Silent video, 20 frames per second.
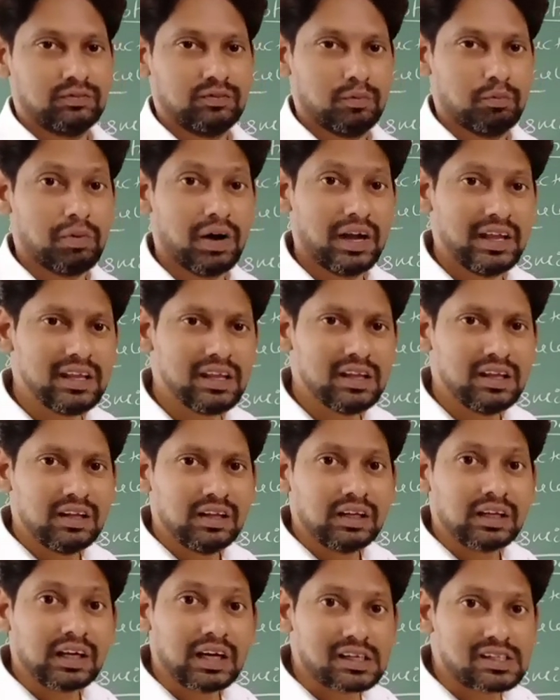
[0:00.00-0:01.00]
By
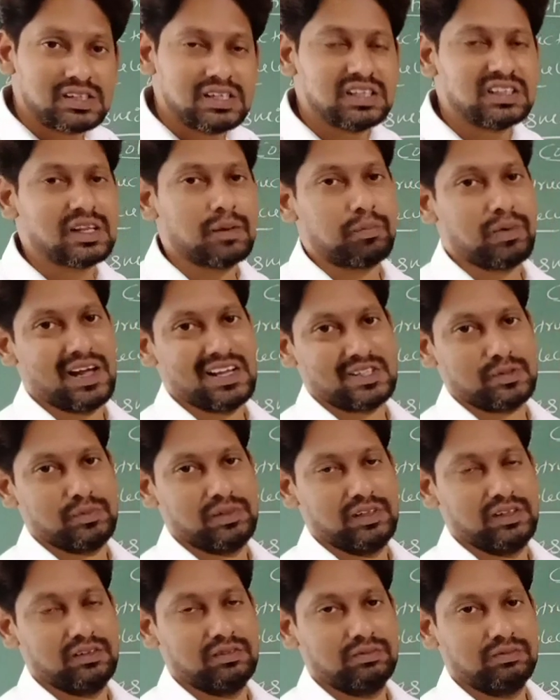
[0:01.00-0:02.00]
cutting the
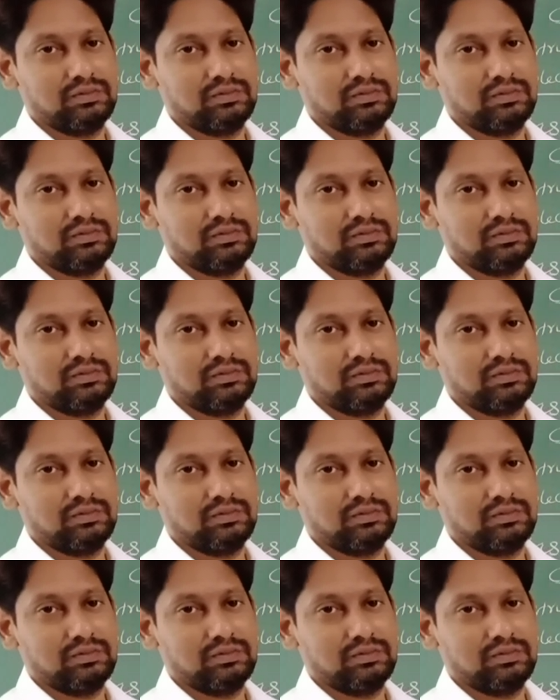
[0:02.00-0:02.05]
plasmid.